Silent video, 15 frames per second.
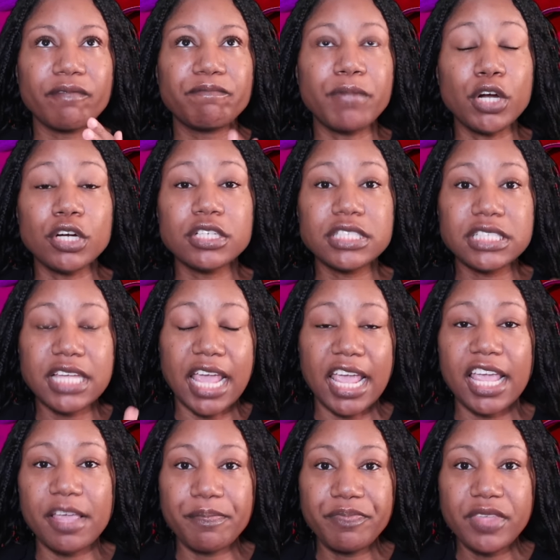first
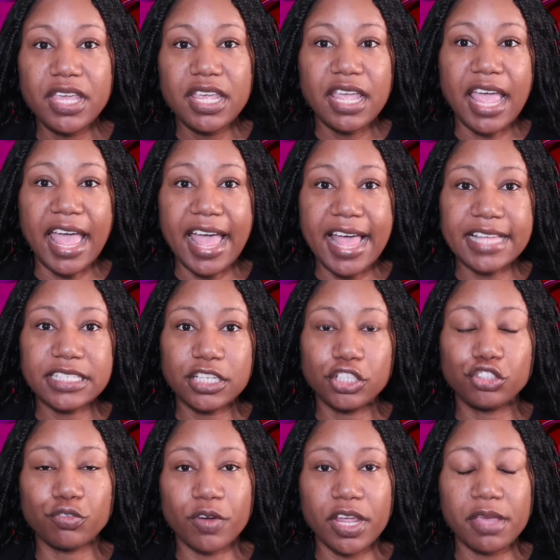came as
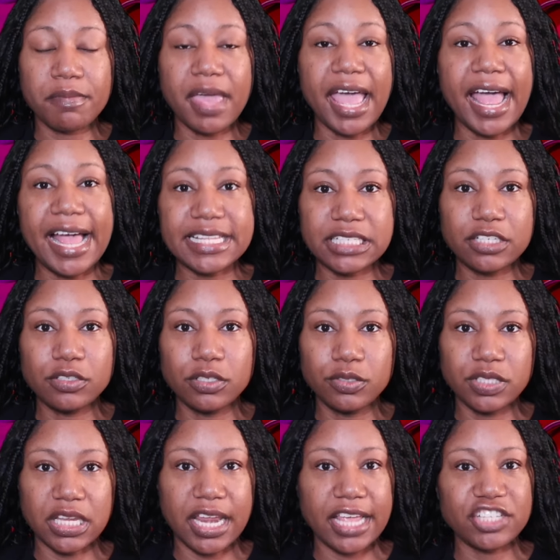a dream, as a
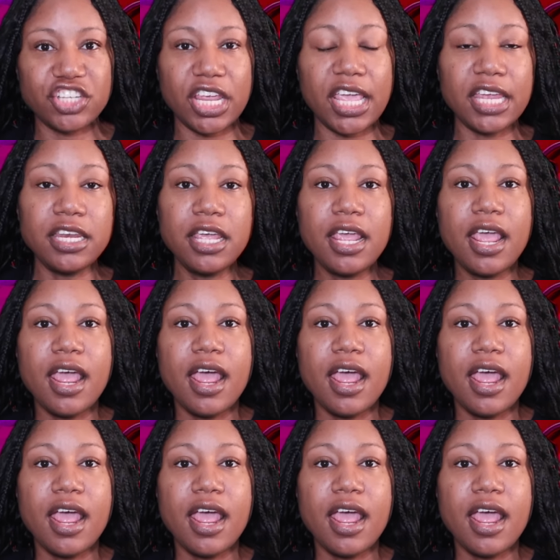hallucination,